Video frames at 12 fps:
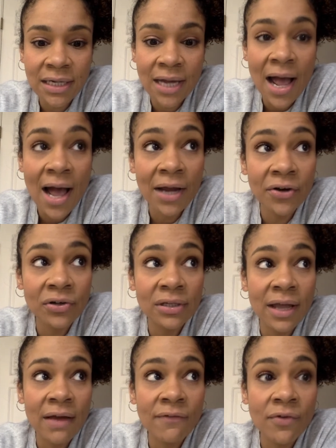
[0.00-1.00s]
at a higher
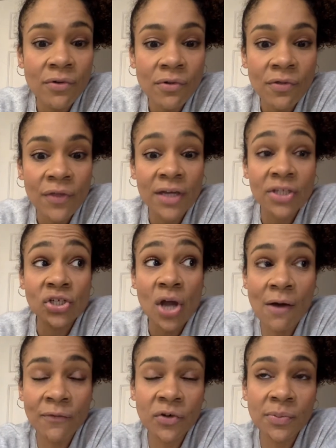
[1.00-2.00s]
level than is
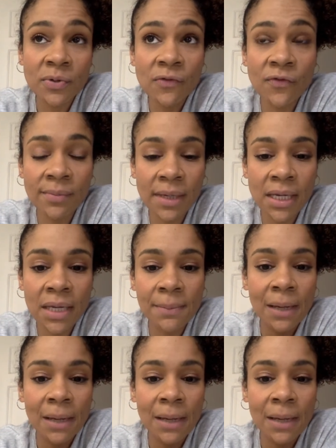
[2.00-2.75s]
comfortable for me,